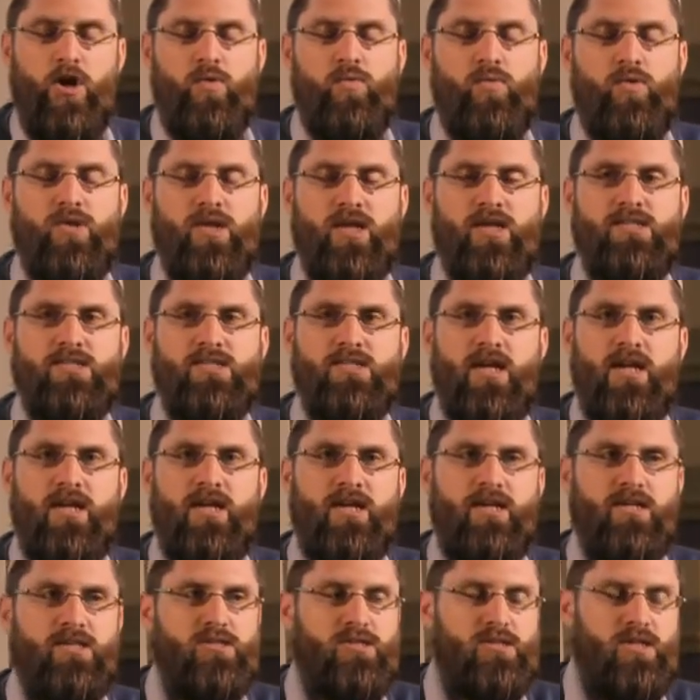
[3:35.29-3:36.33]
What they
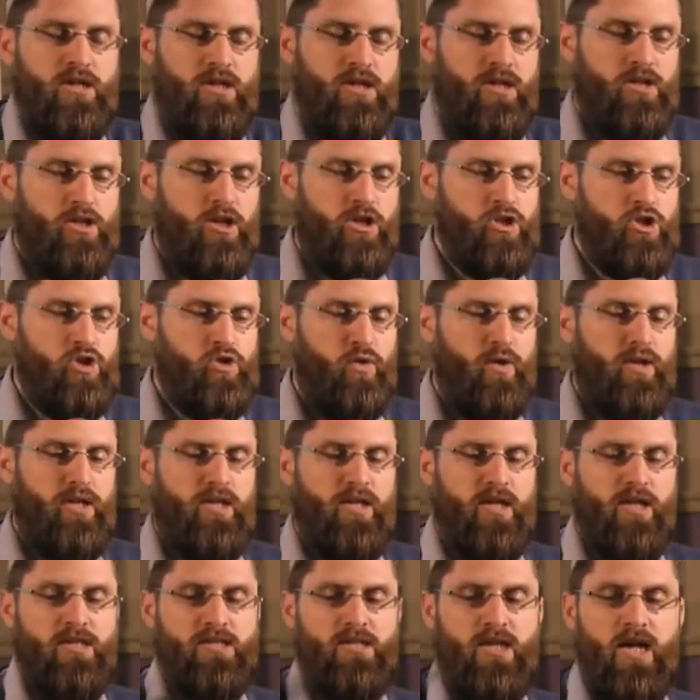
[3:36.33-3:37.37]
say is,
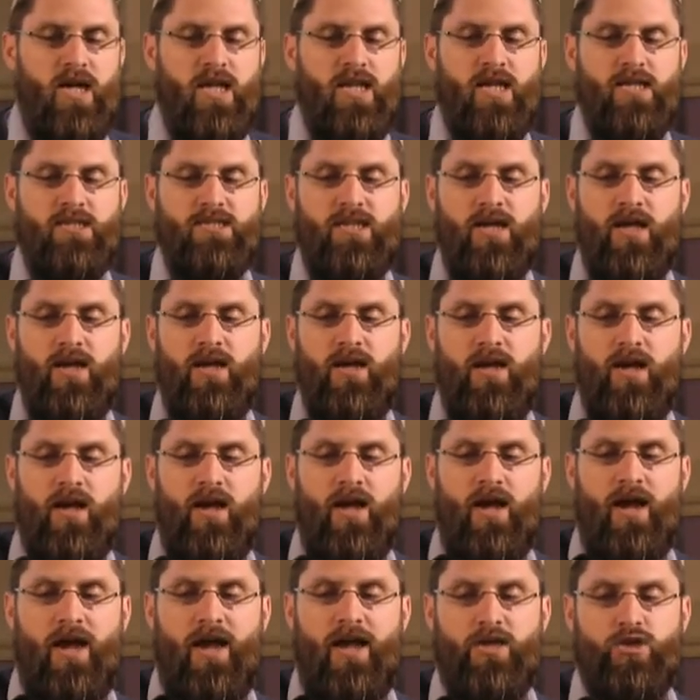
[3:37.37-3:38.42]
conjoining these, they
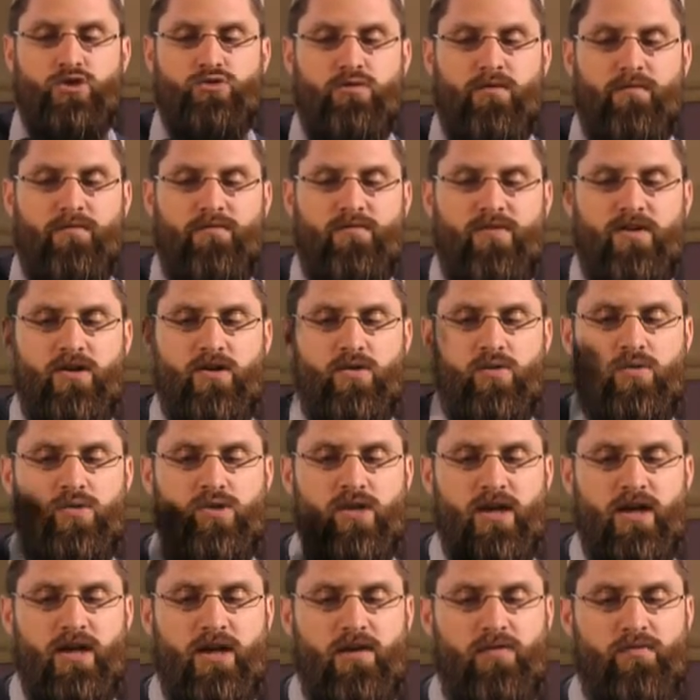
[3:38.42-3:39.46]
say it's
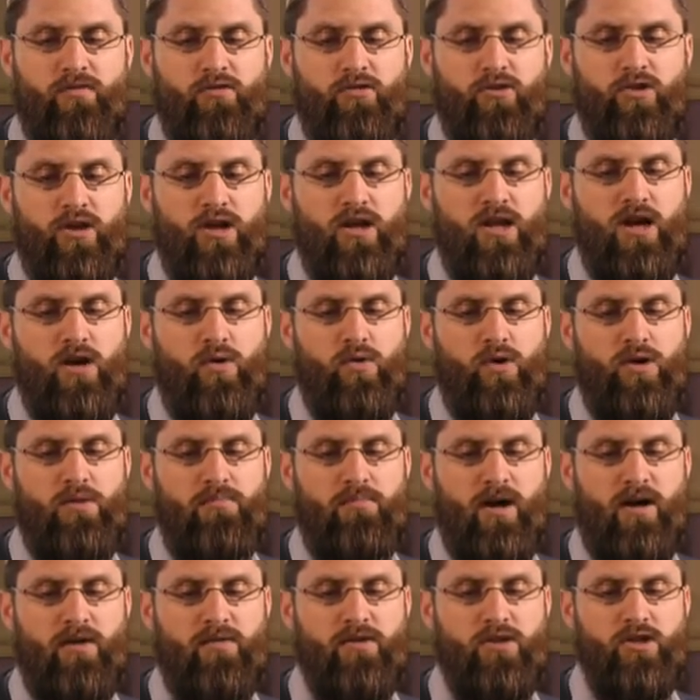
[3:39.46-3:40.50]
revealed either on the Lawh
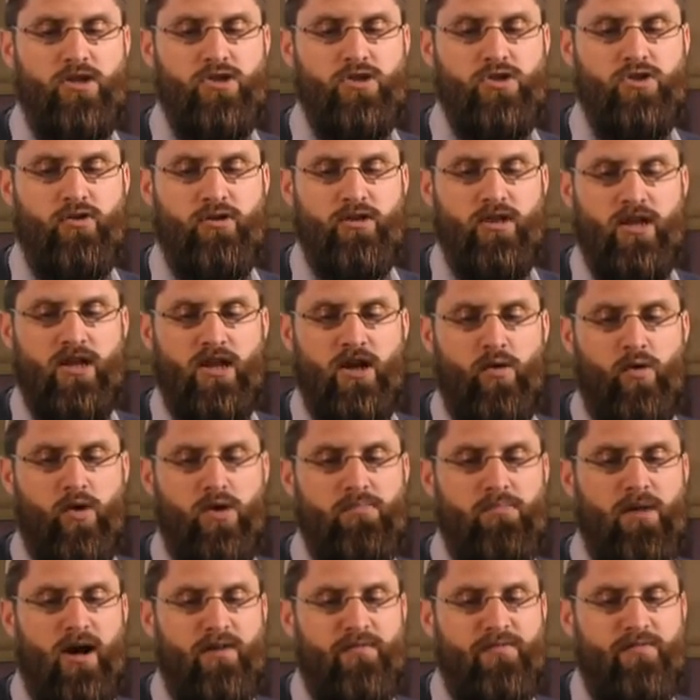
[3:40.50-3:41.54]

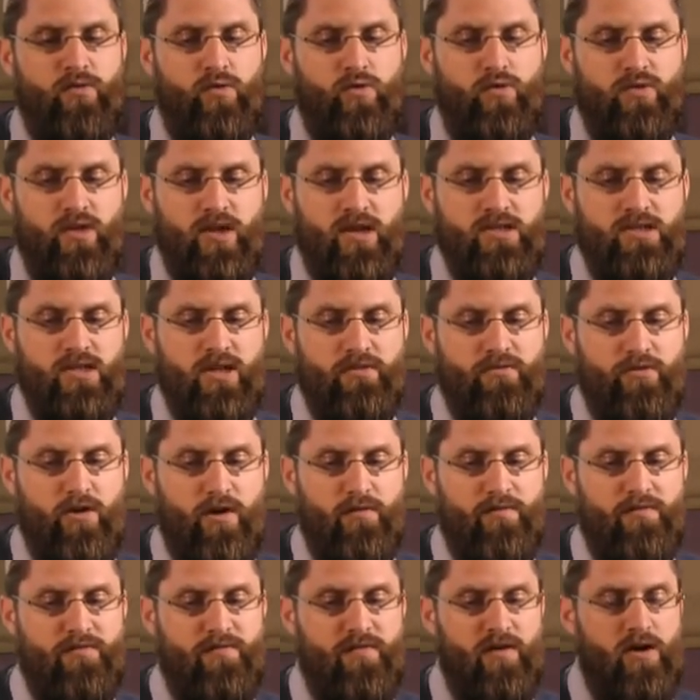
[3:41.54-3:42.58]
al-Mahfuz is either
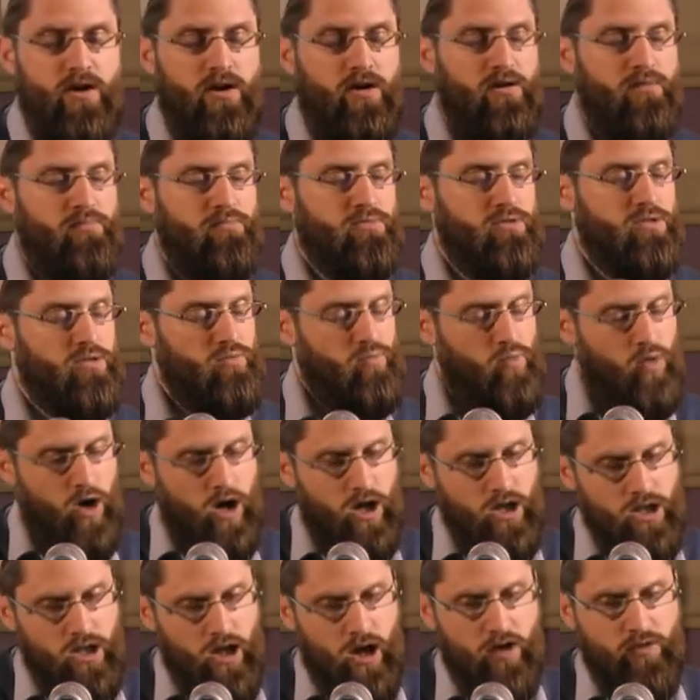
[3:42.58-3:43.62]
affirmed. What
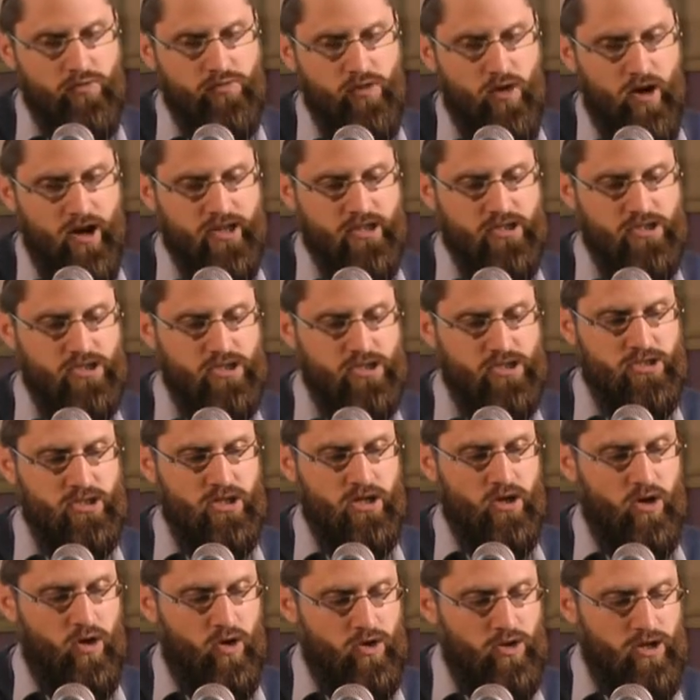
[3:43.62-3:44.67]
Allah writes
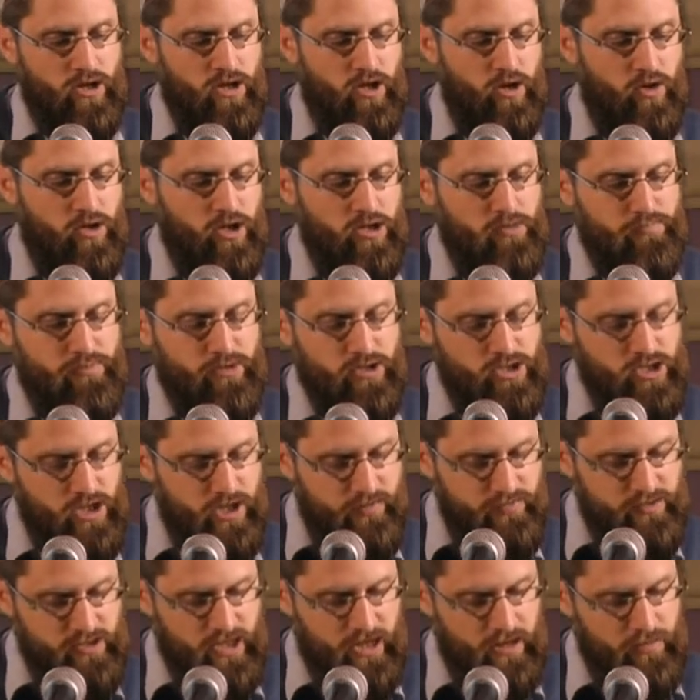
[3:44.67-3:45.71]
on the
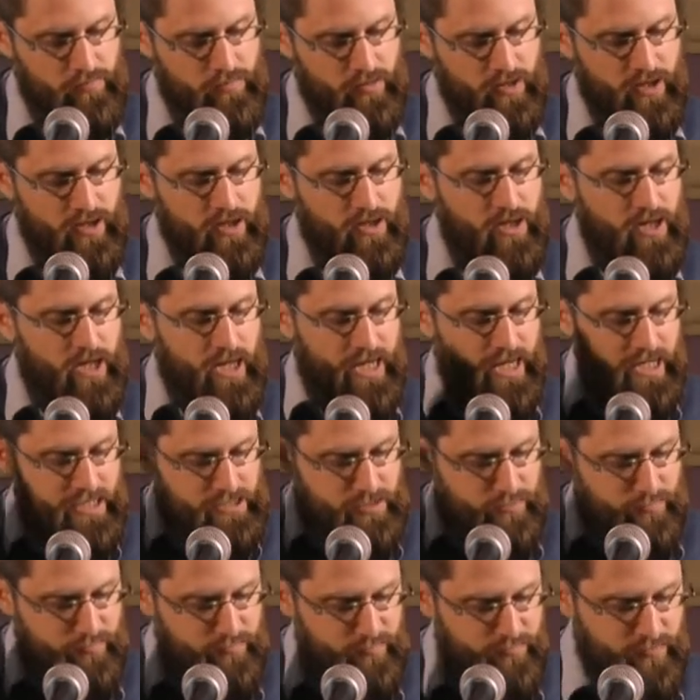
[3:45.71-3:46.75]
preserved tablet is
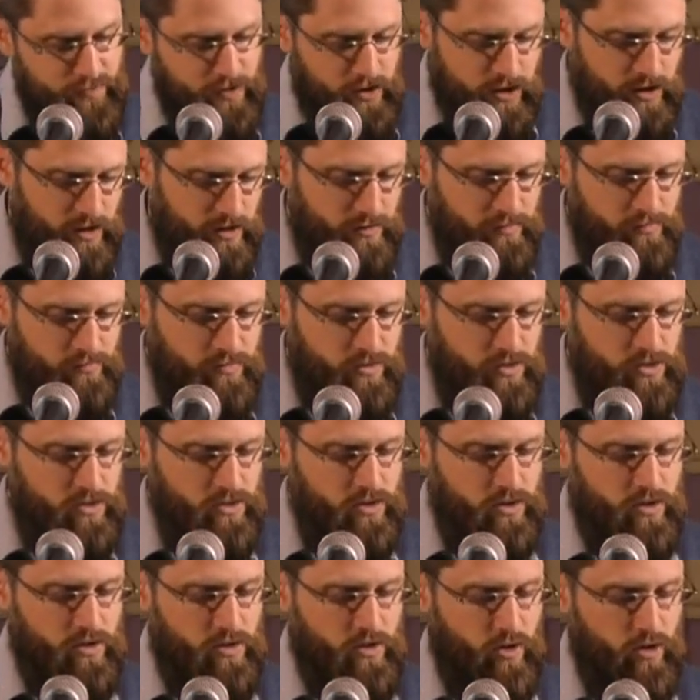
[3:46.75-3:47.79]
affirmed
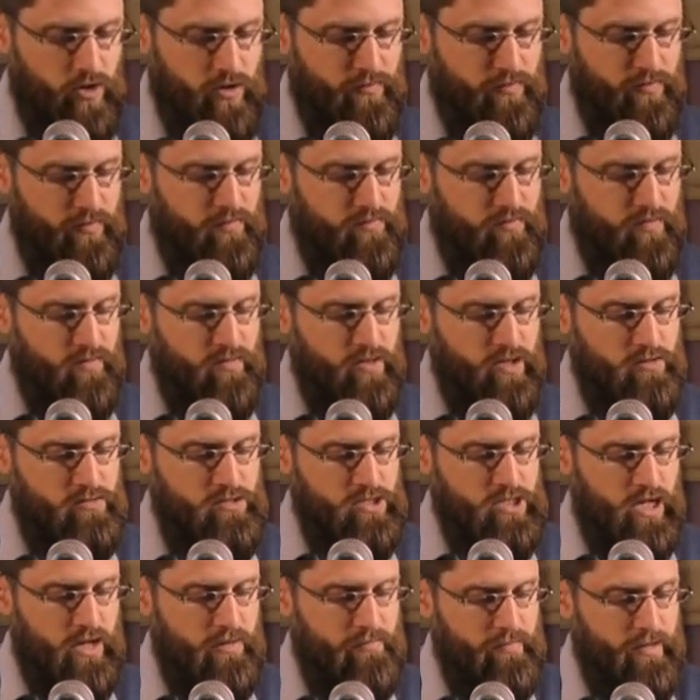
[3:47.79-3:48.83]
on the 15th of
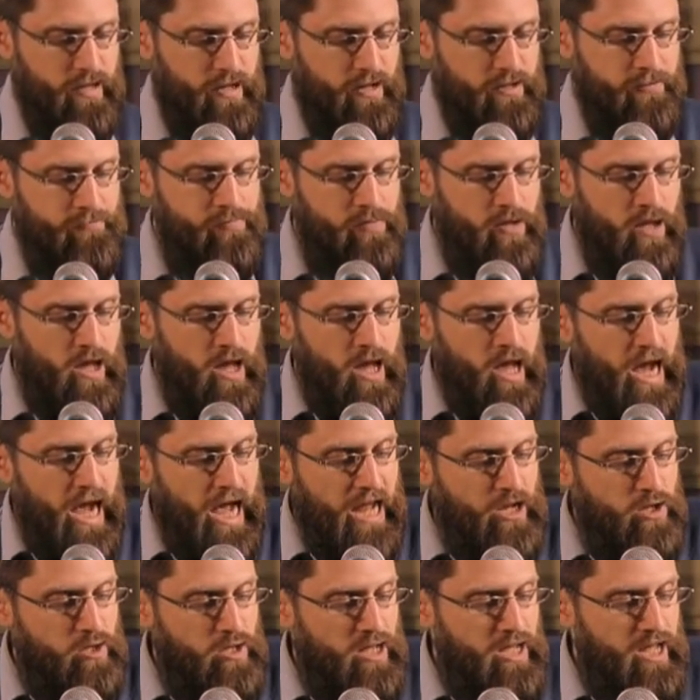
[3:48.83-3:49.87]
Sha'ban,
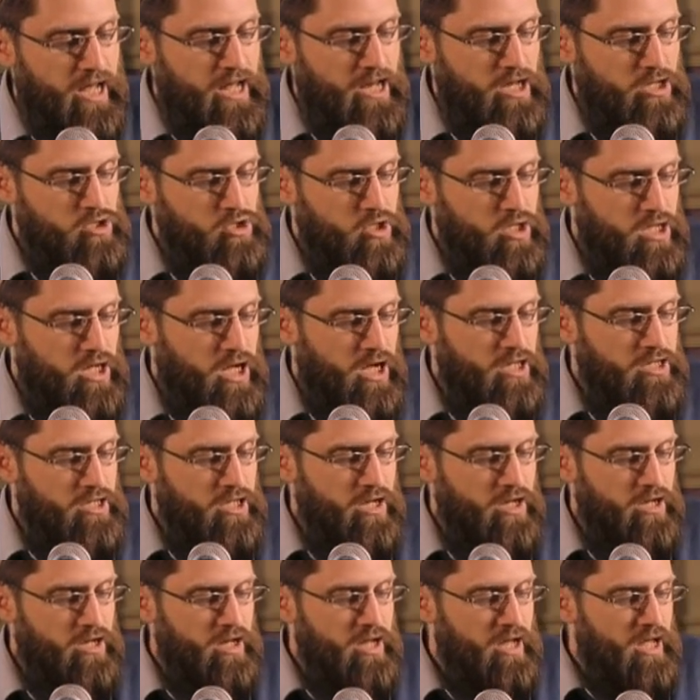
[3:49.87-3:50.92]
and on Laylatul
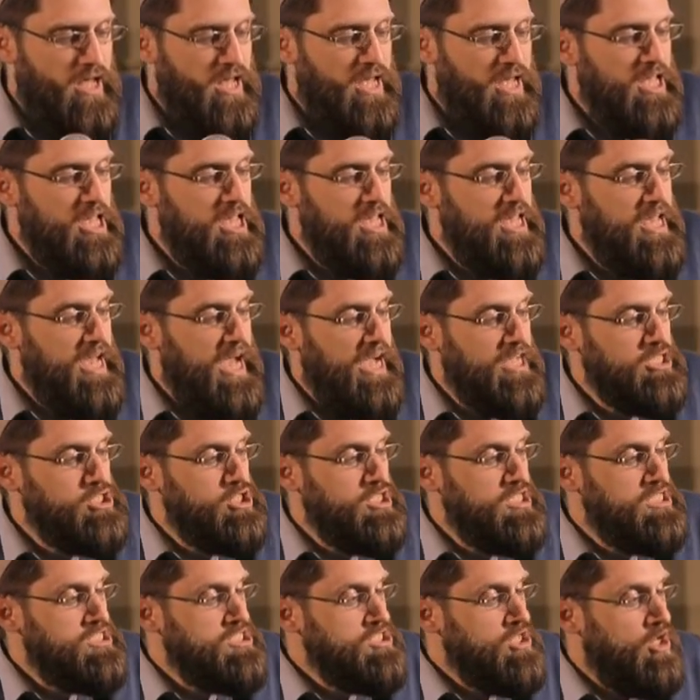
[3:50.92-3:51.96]
Qadr, it
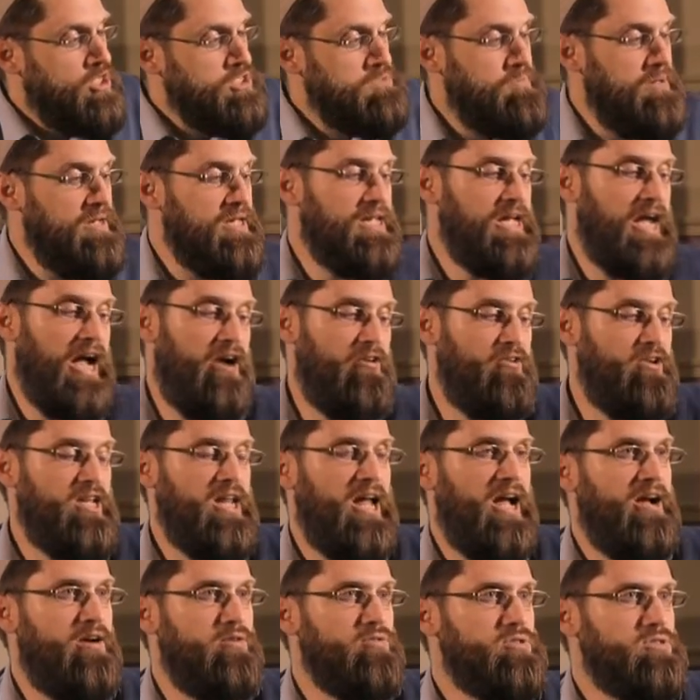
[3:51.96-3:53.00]
actually starts being carried
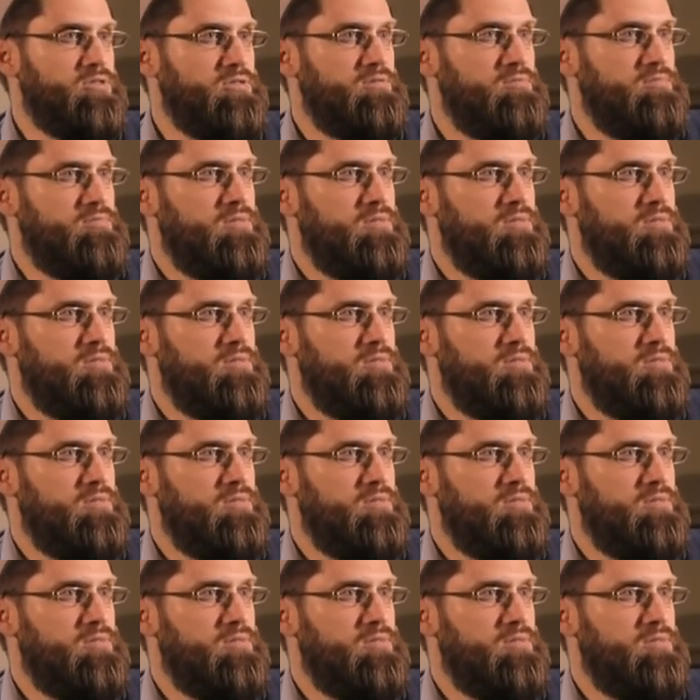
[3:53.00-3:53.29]
out.